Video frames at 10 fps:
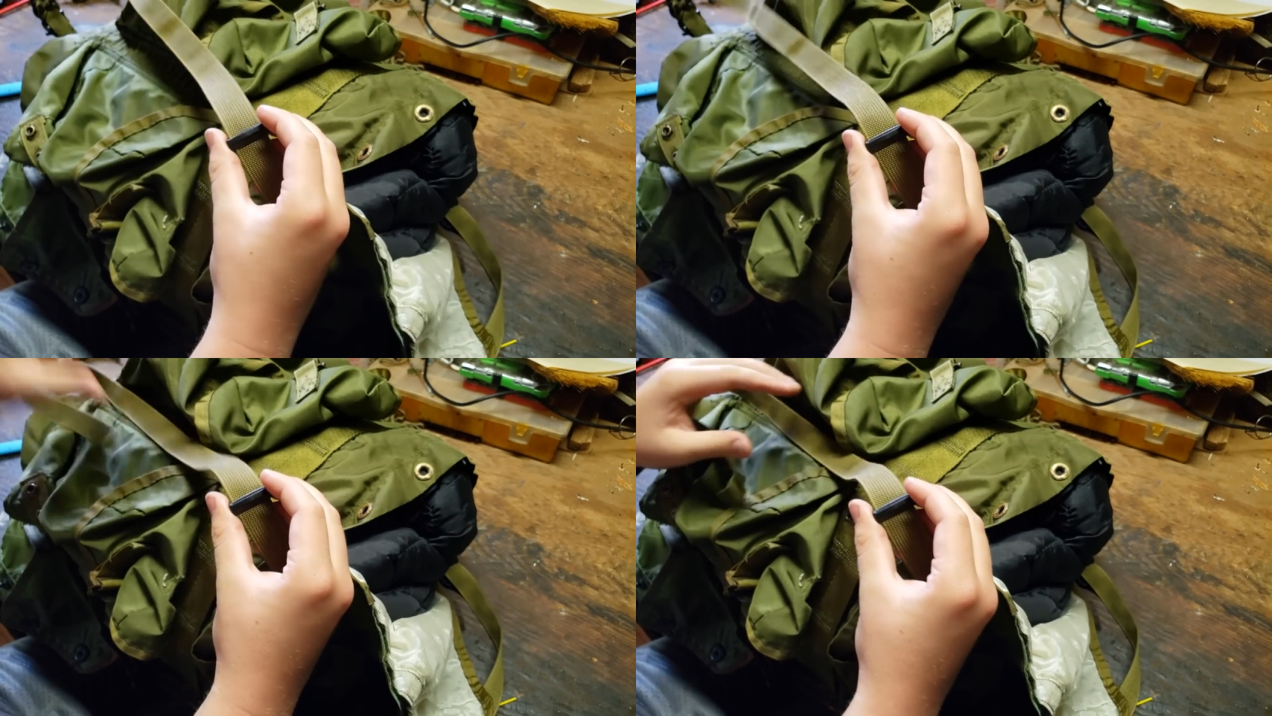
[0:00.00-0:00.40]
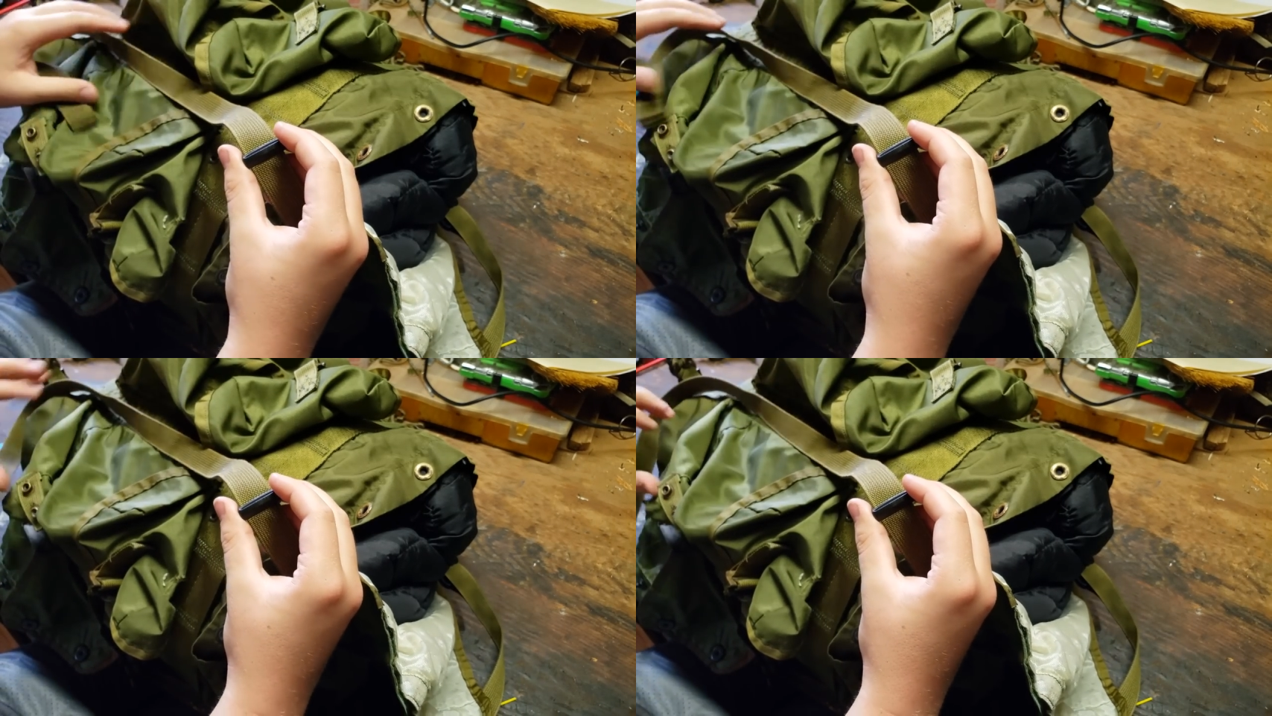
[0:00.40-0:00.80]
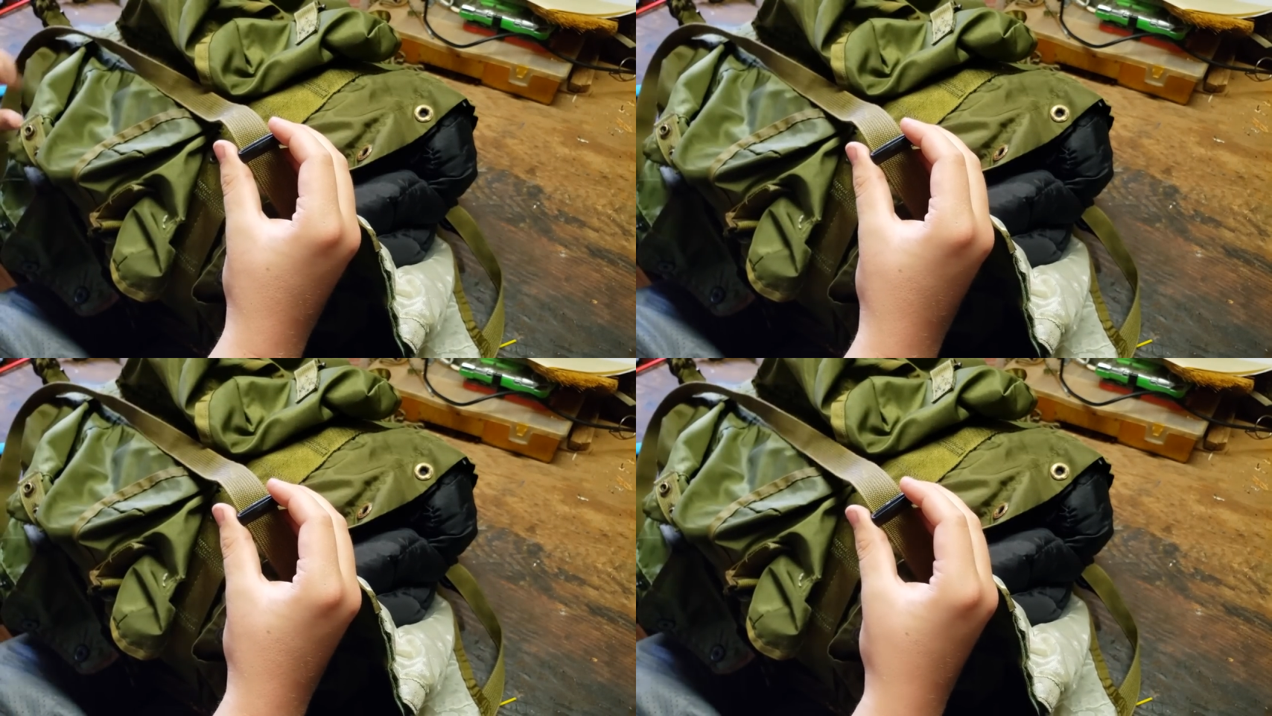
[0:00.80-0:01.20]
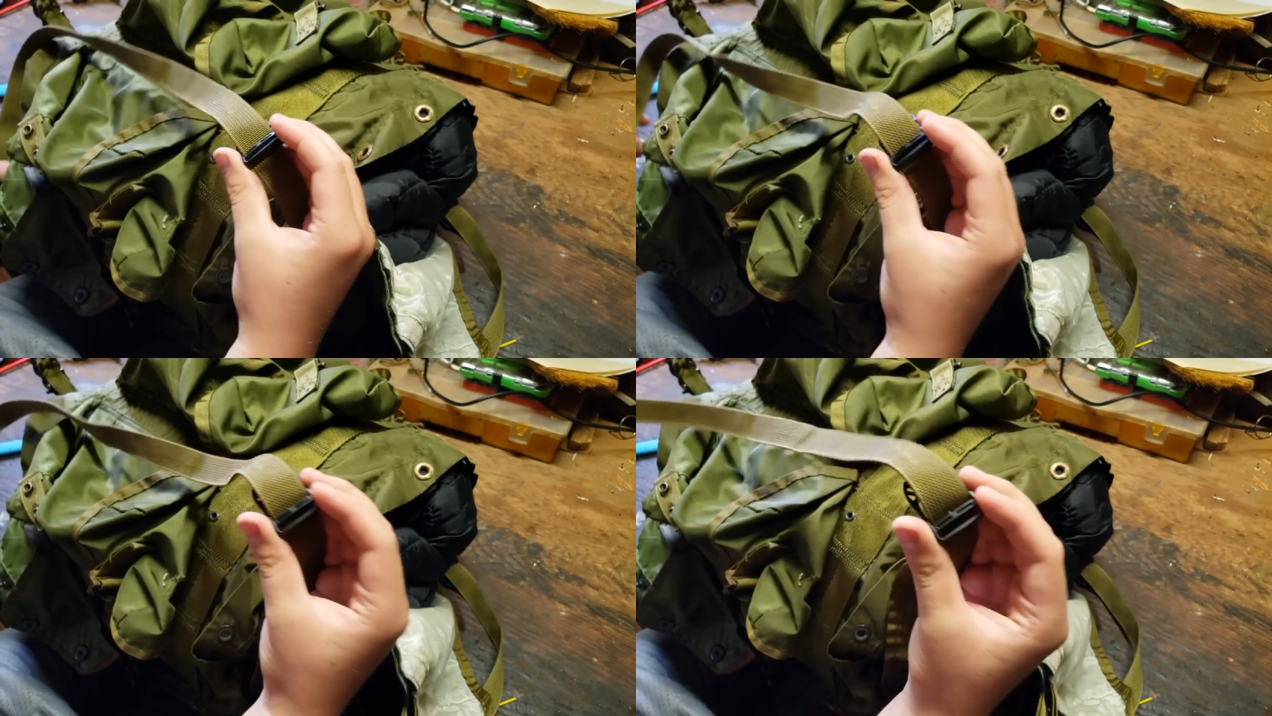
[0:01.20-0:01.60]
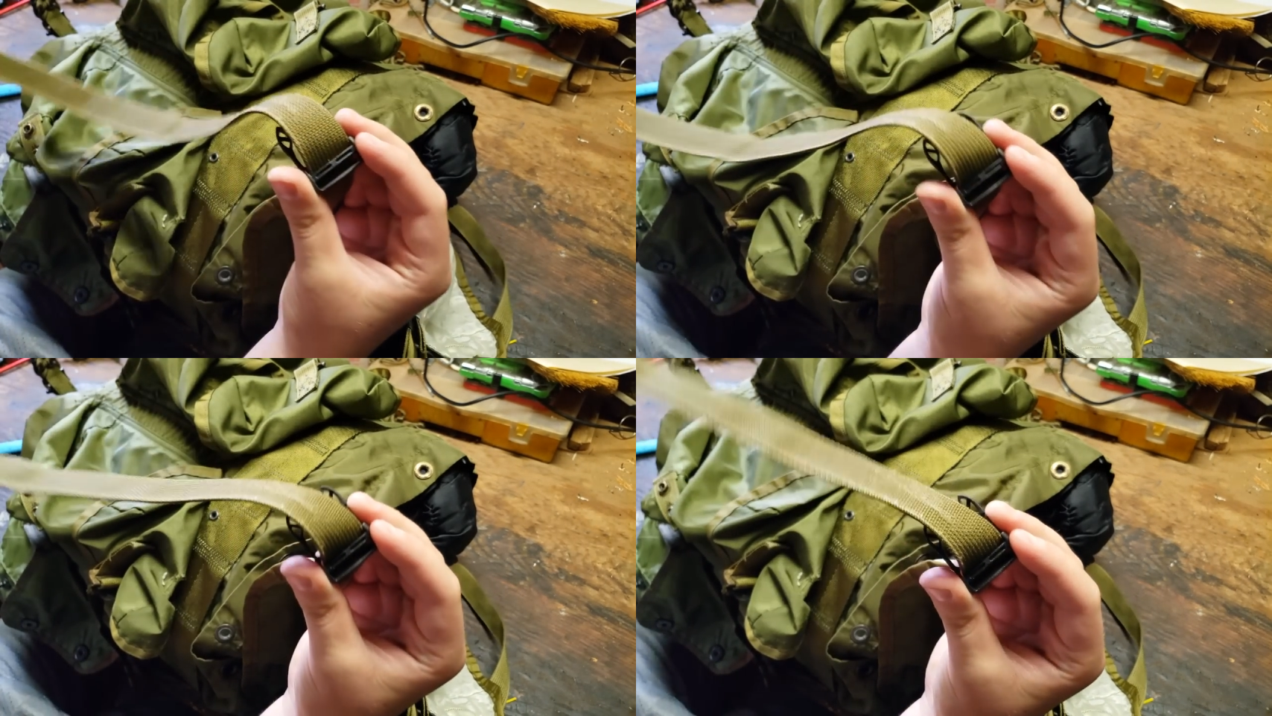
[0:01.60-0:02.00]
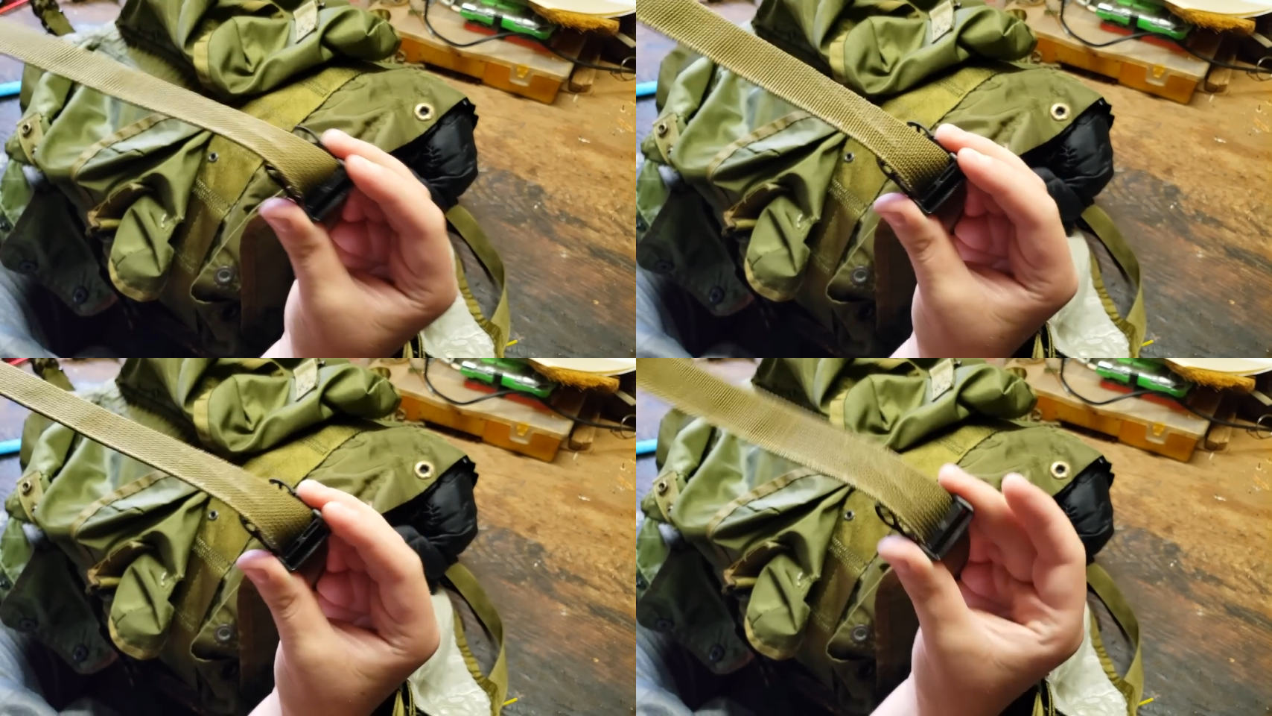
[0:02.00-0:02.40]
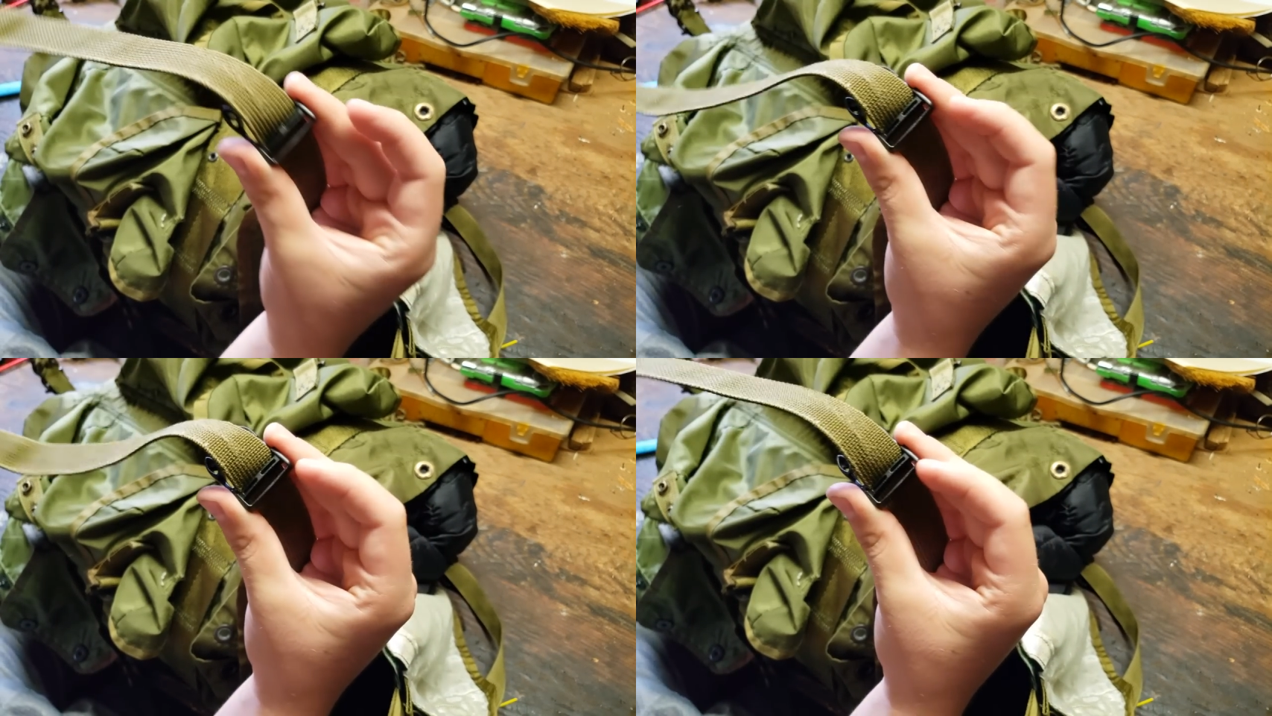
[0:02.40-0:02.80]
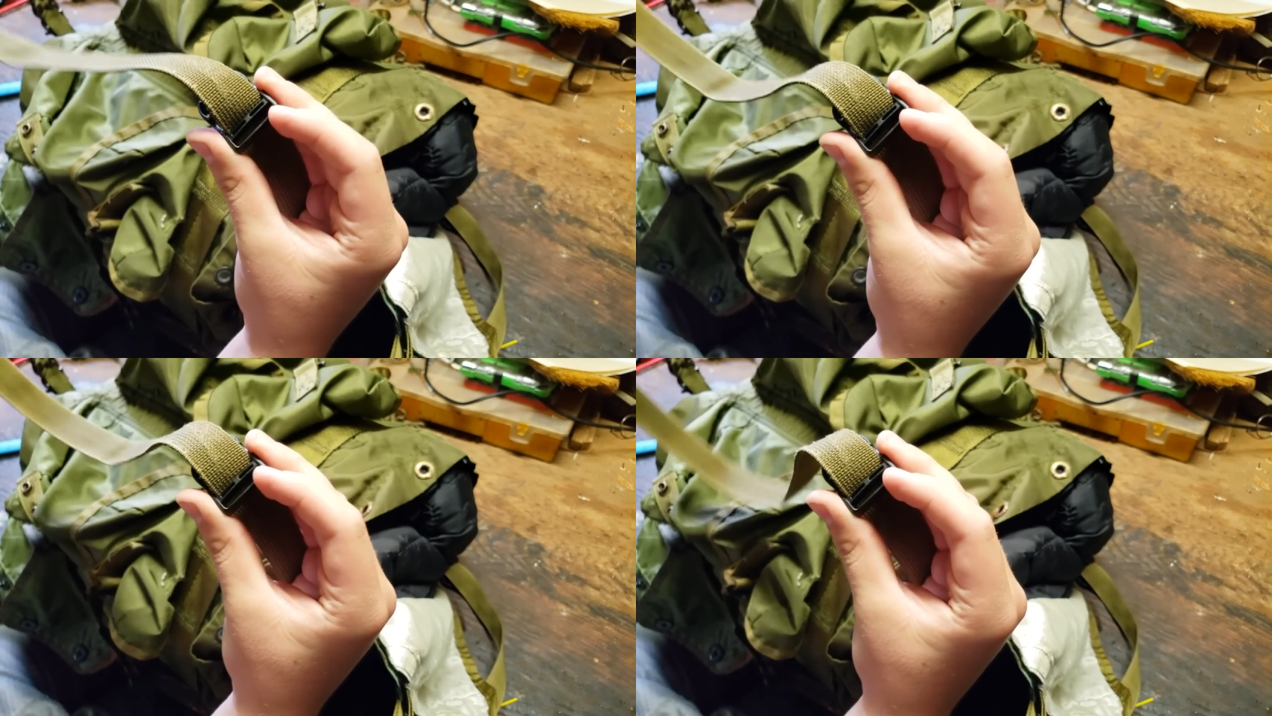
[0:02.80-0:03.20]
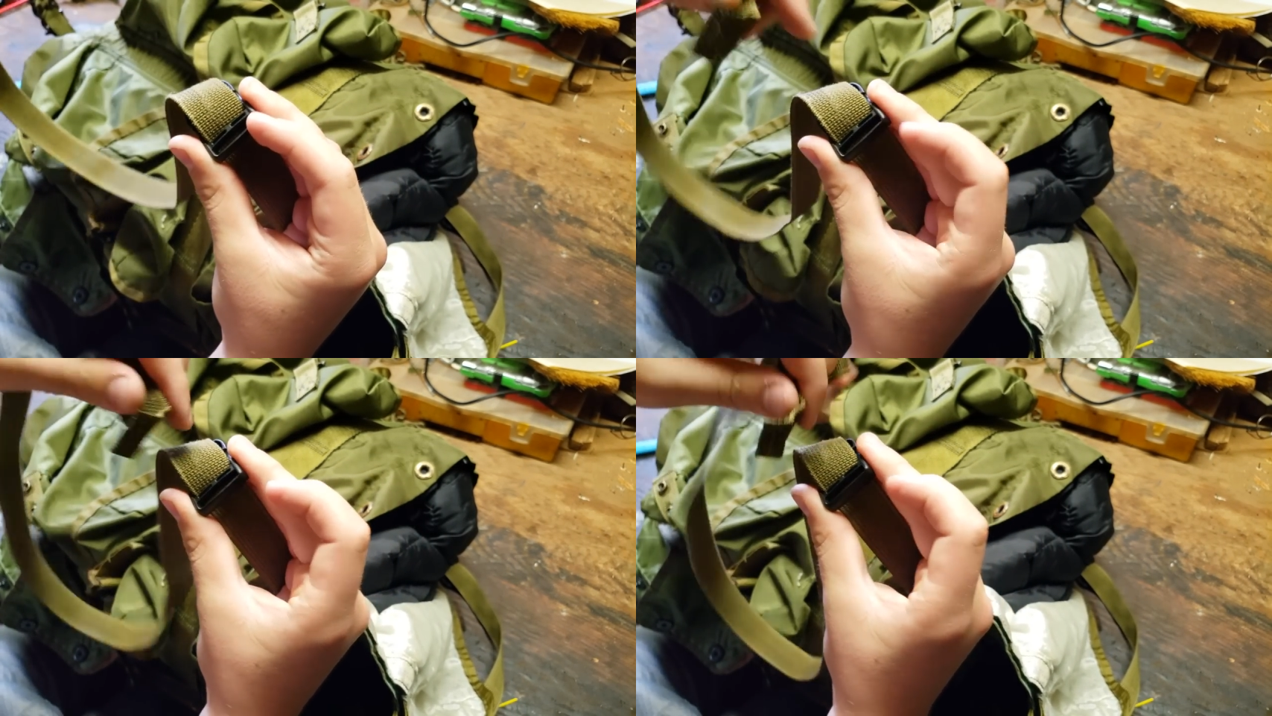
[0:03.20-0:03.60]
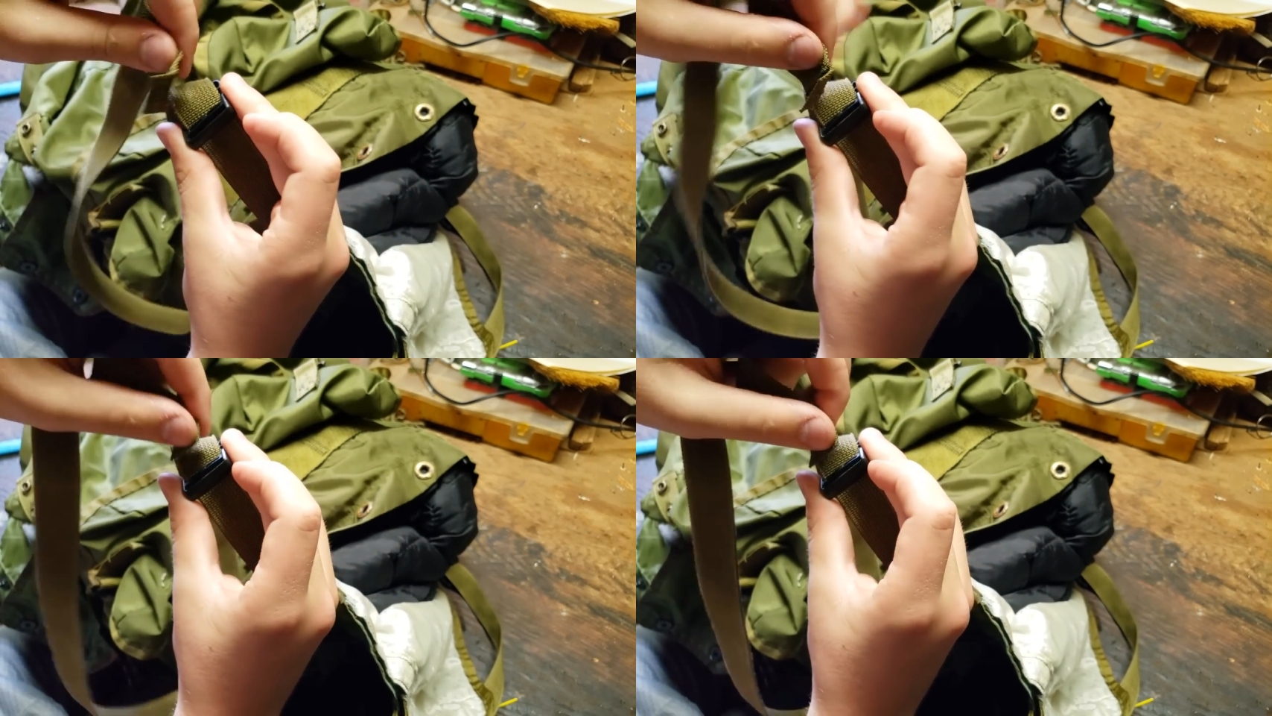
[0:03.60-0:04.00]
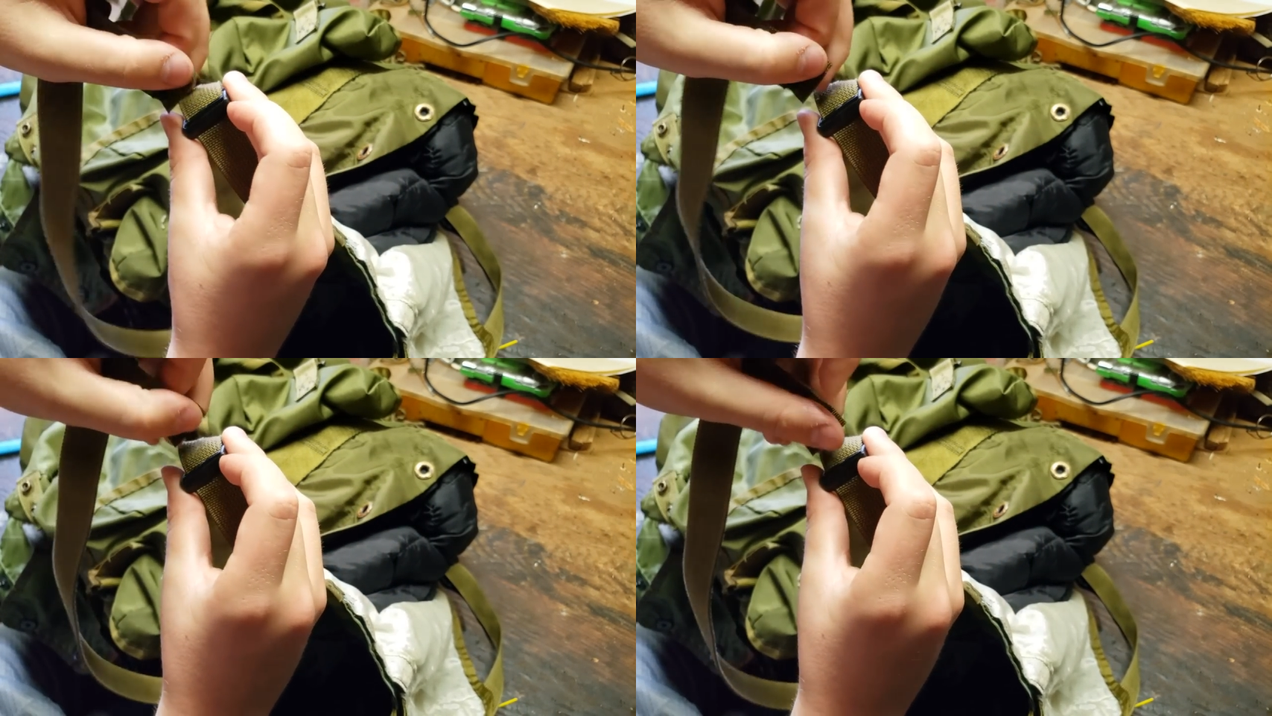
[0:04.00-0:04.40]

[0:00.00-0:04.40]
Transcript: (no speaker visible)